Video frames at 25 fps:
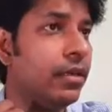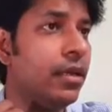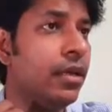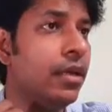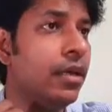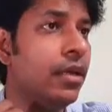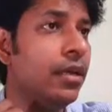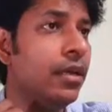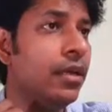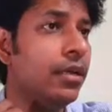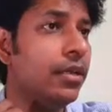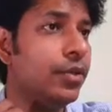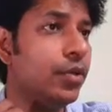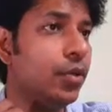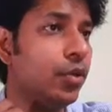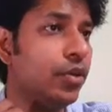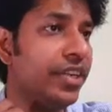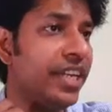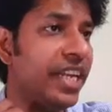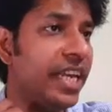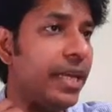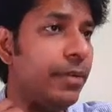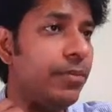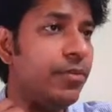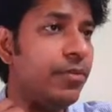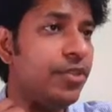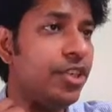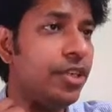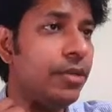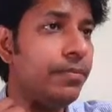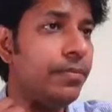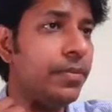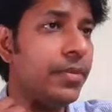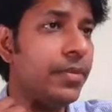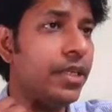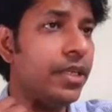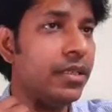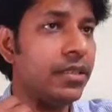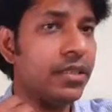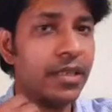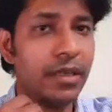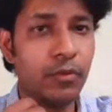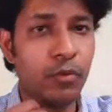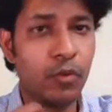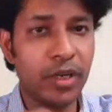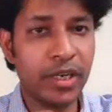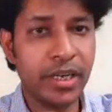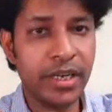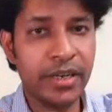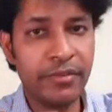So Namecheap is what
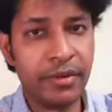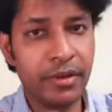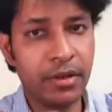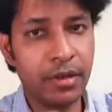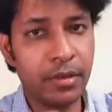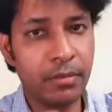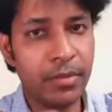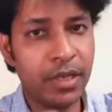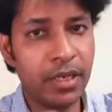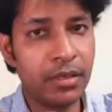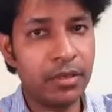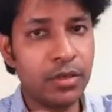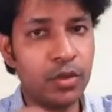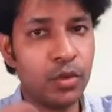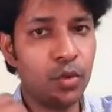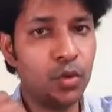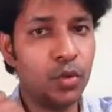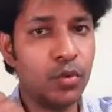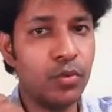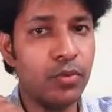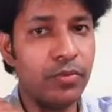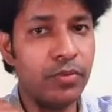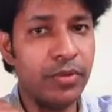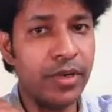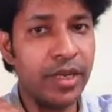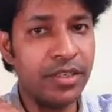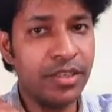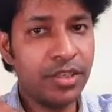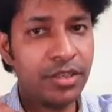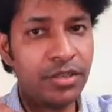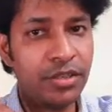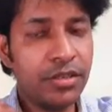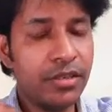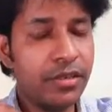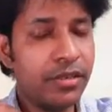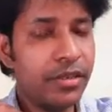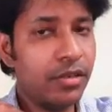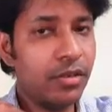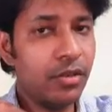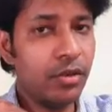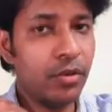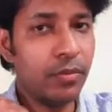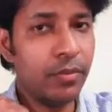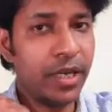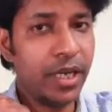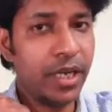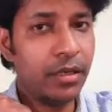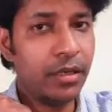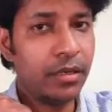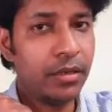I recommend to register your
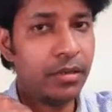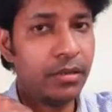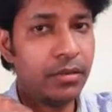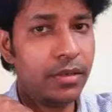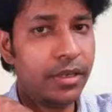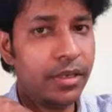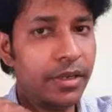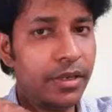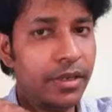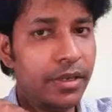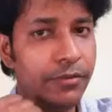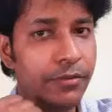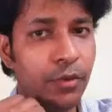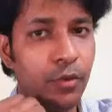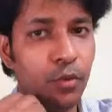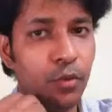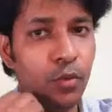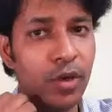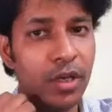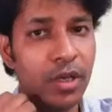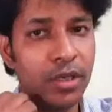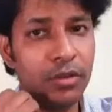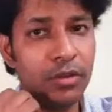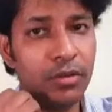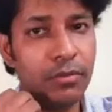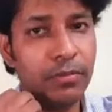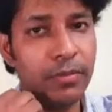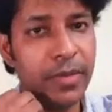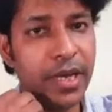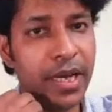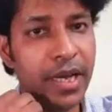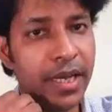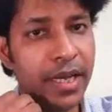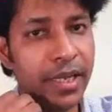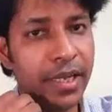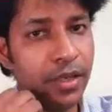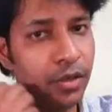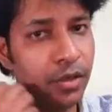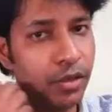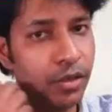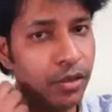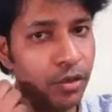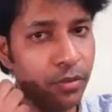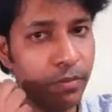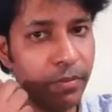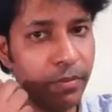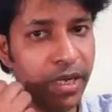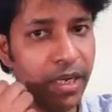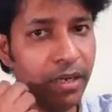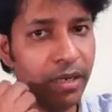domain if you want to buy your domain for
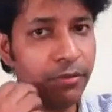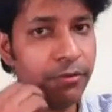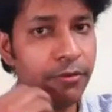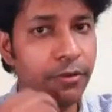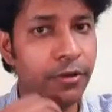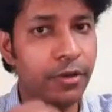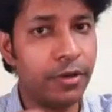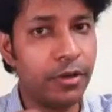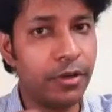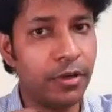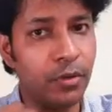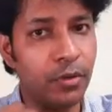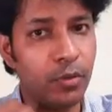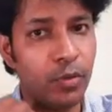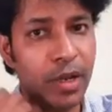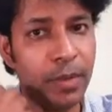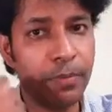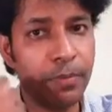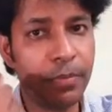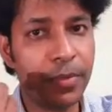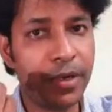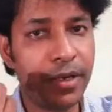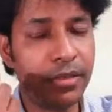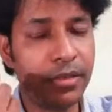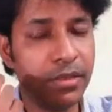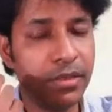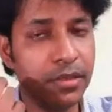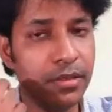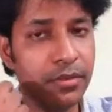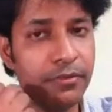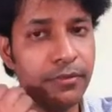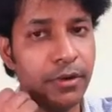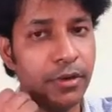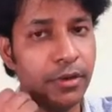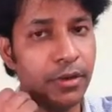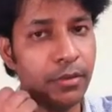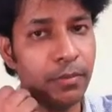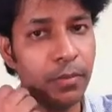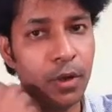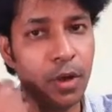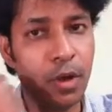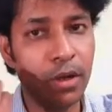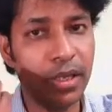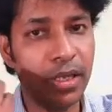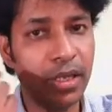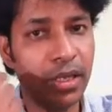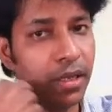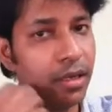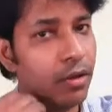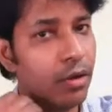your web presence, for your blogging and
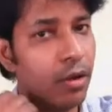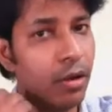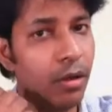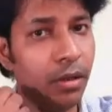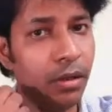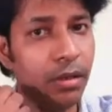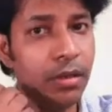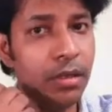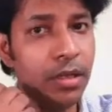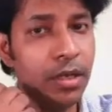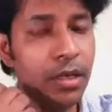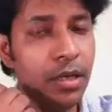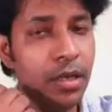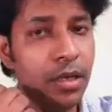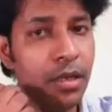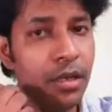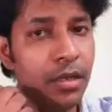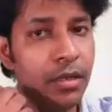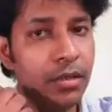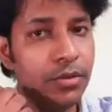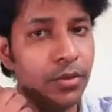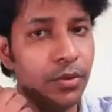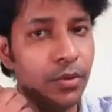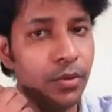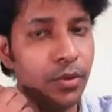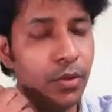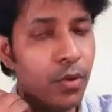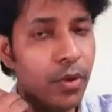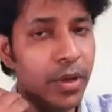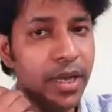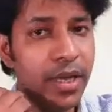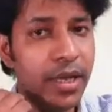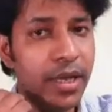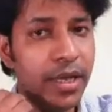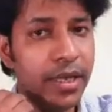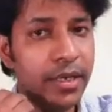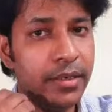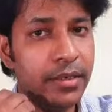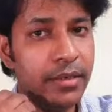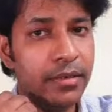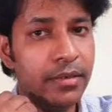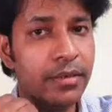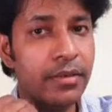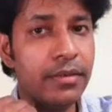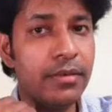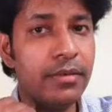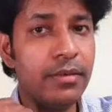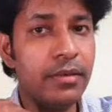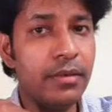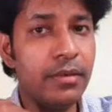all. So go ahead
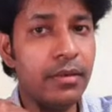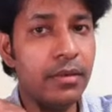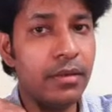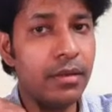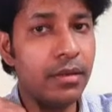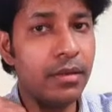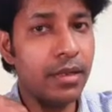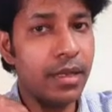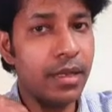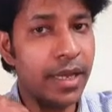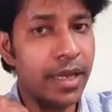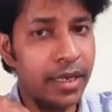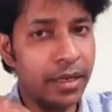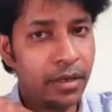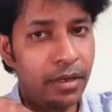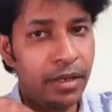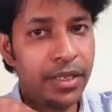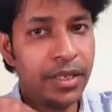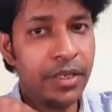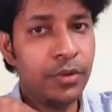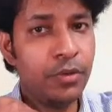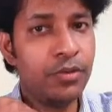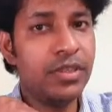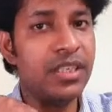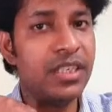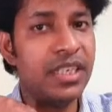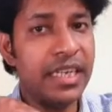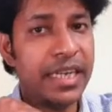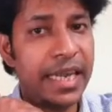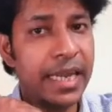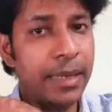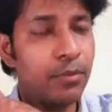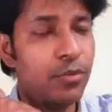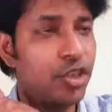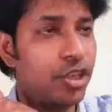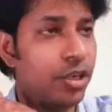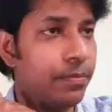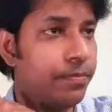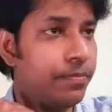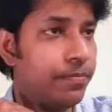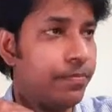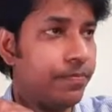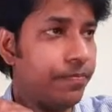and use Namecheap.